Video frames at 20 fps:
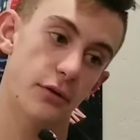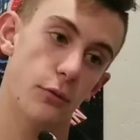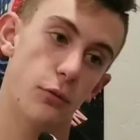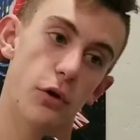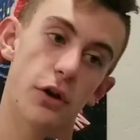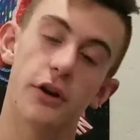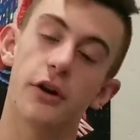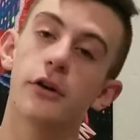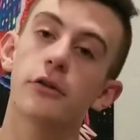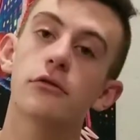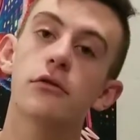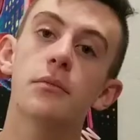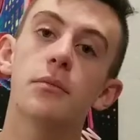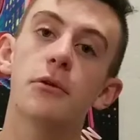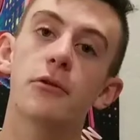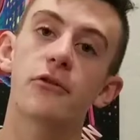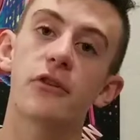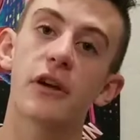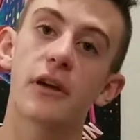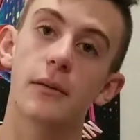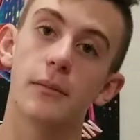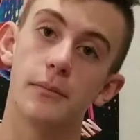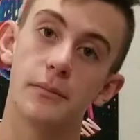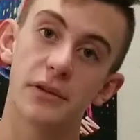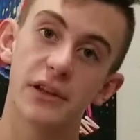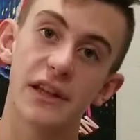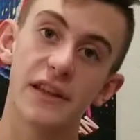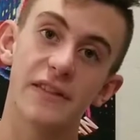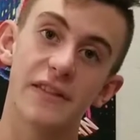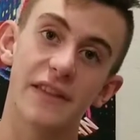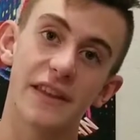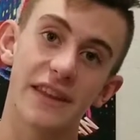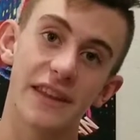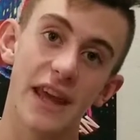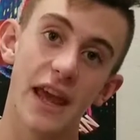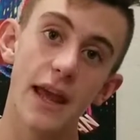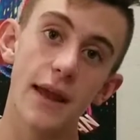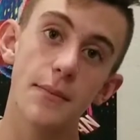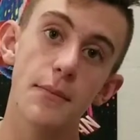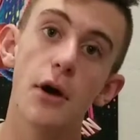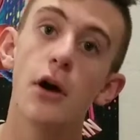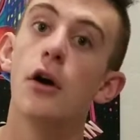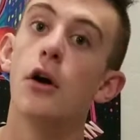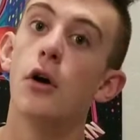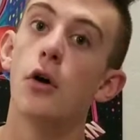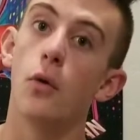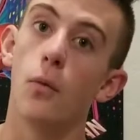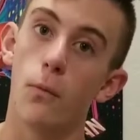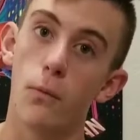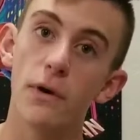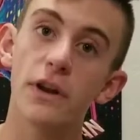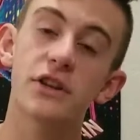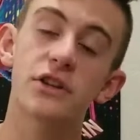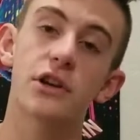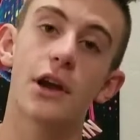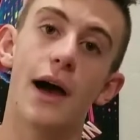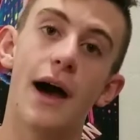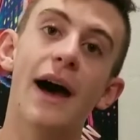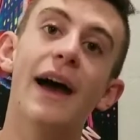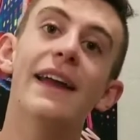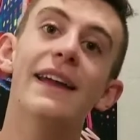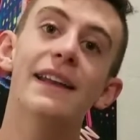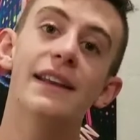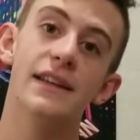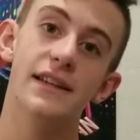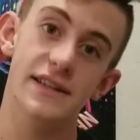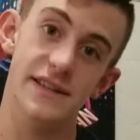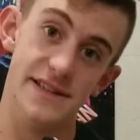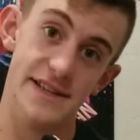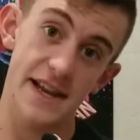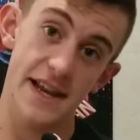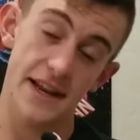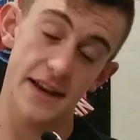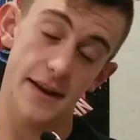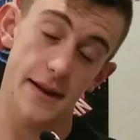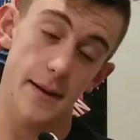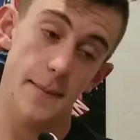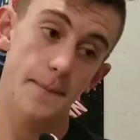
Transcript: to 100% complete the game, which I did.